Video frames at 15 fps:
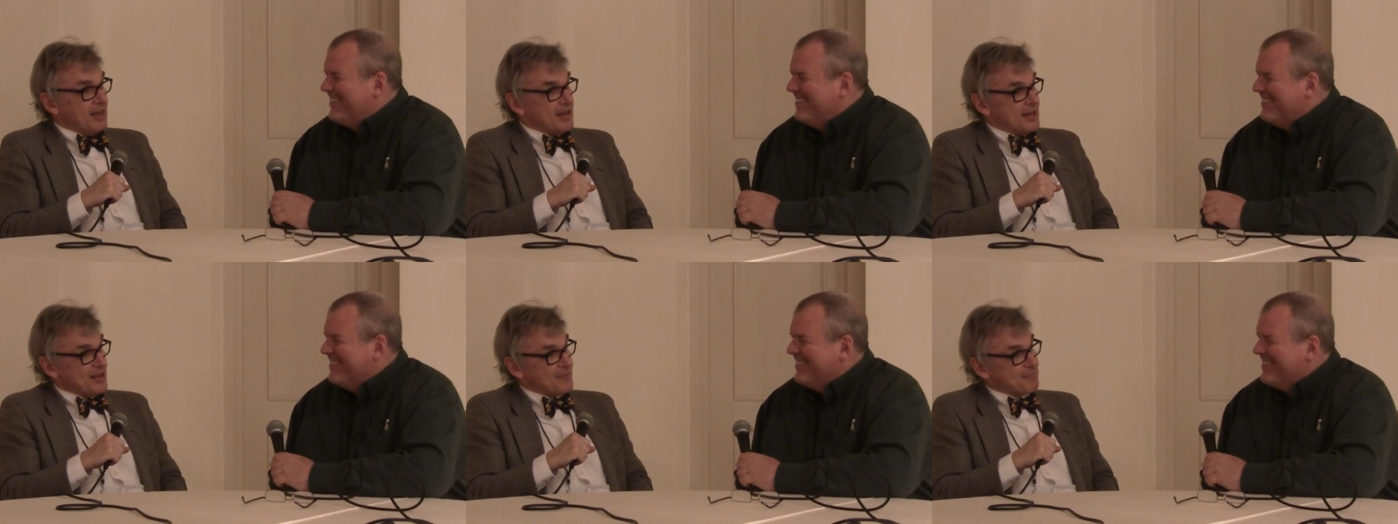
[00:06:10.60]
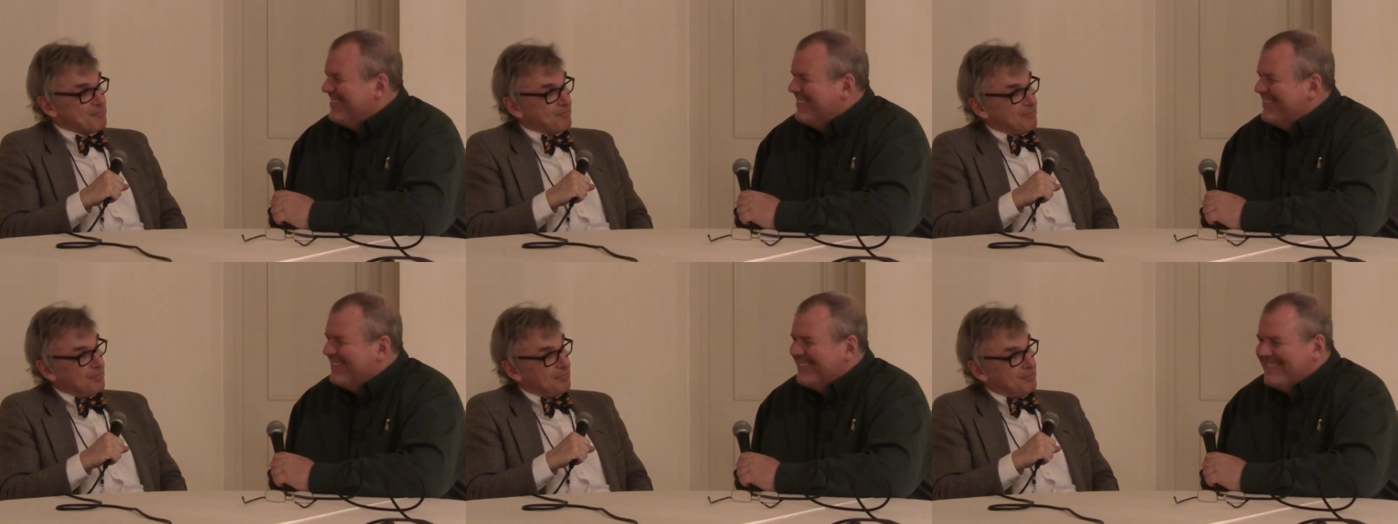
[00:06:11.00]
Speaker 1: um,
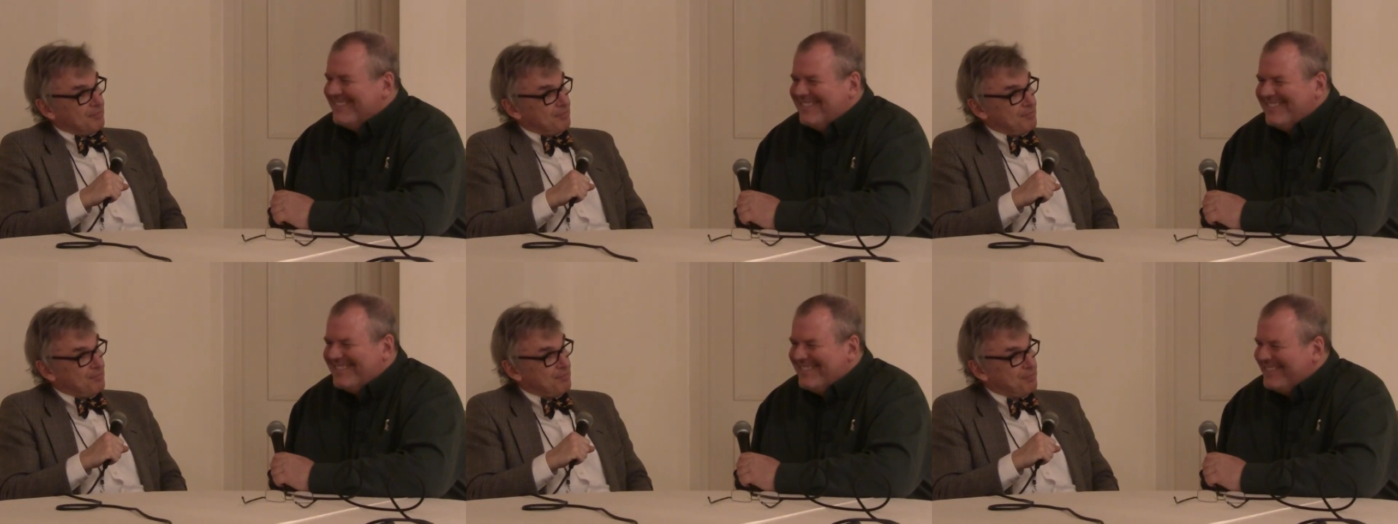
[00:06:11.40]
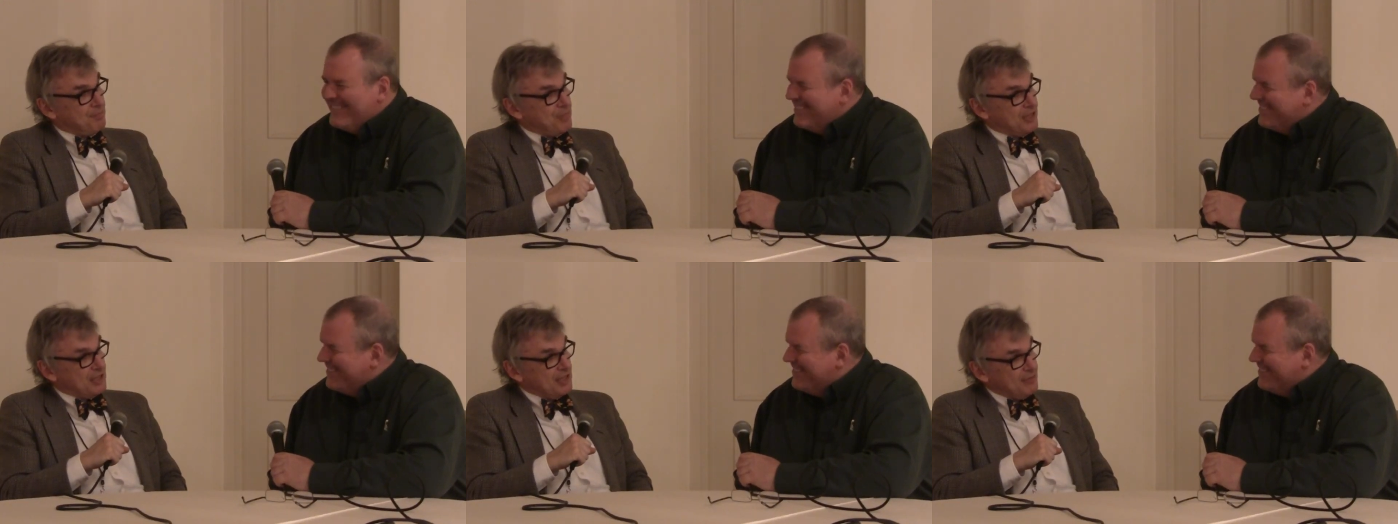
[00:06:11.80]

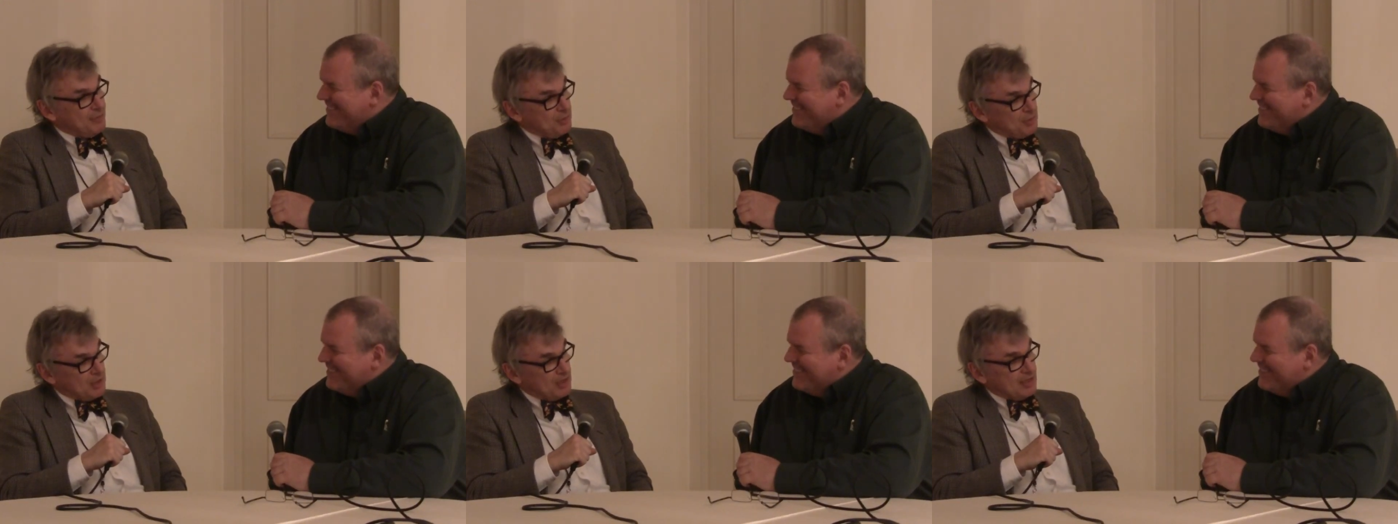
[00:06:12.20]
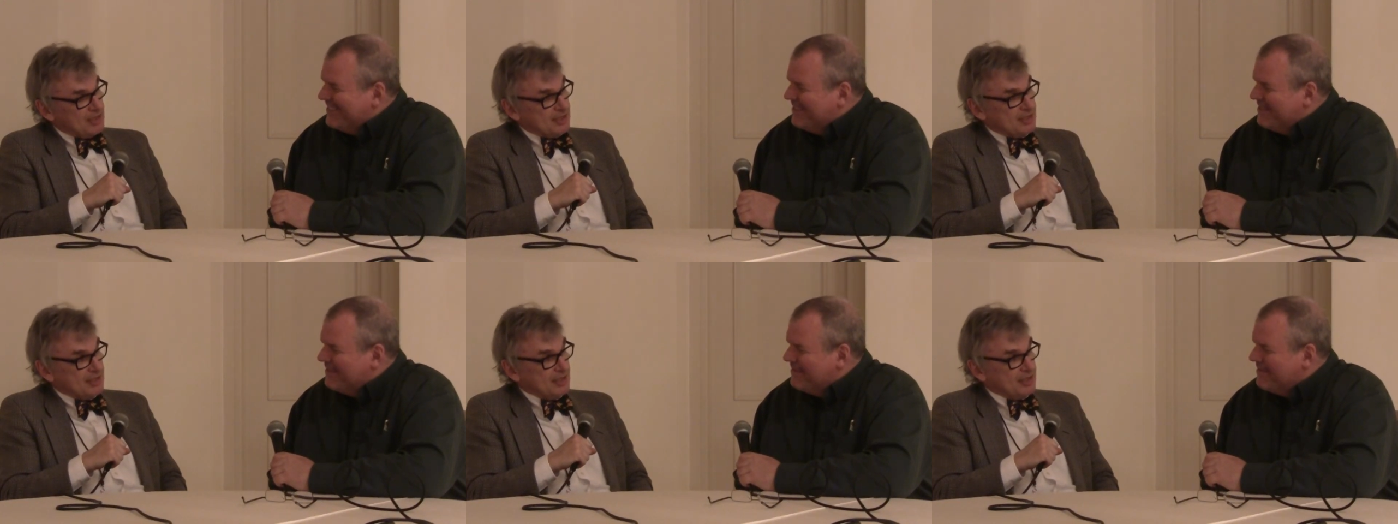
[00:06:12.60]
but even when it is